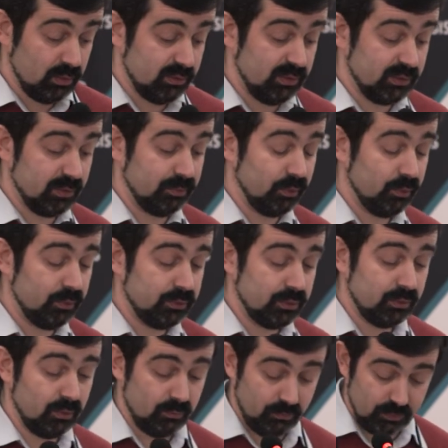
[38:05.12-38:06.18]
this
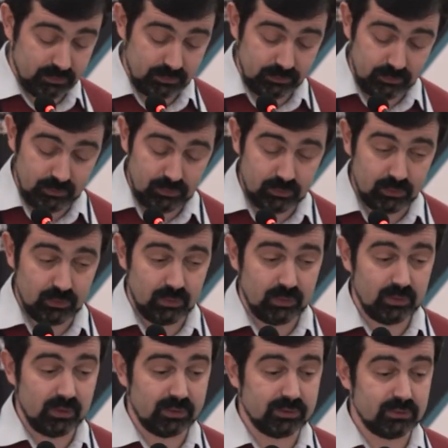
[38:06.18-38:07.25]
approach was
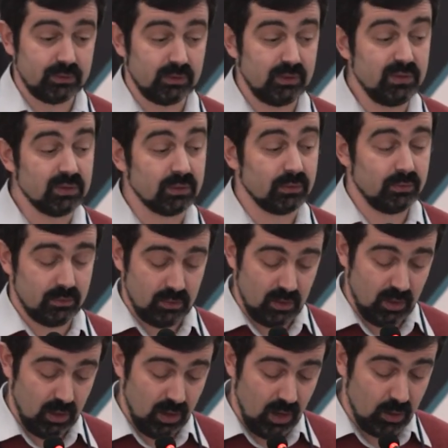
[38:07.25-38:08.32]
realized in
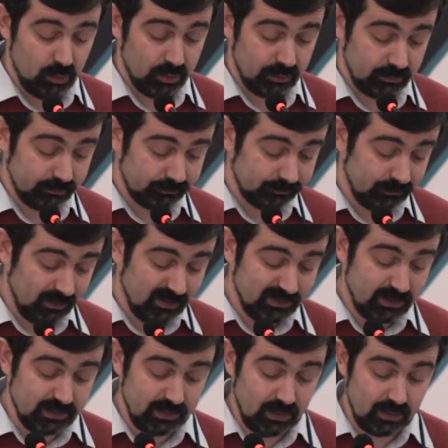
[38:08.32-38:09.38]
our
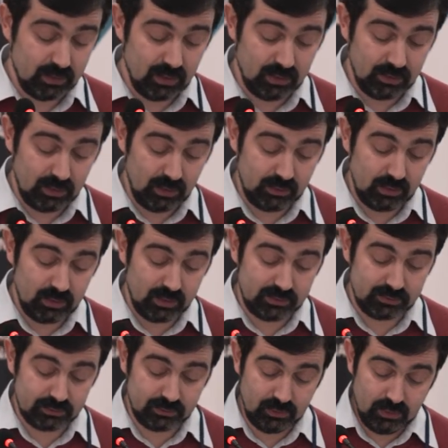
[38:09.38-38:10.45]
static
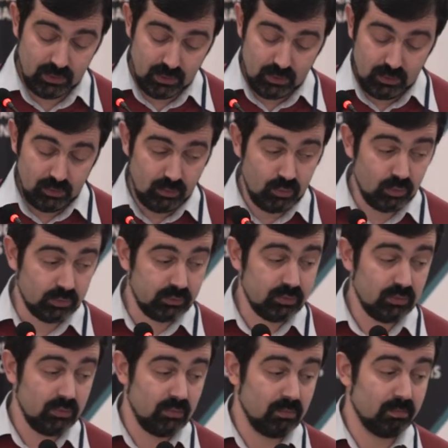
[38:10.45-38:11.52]
analyzer called
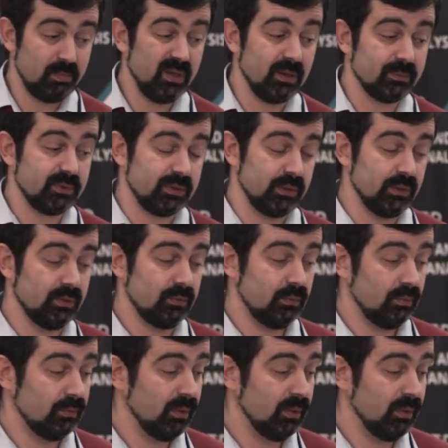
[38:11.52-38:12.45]
BMC,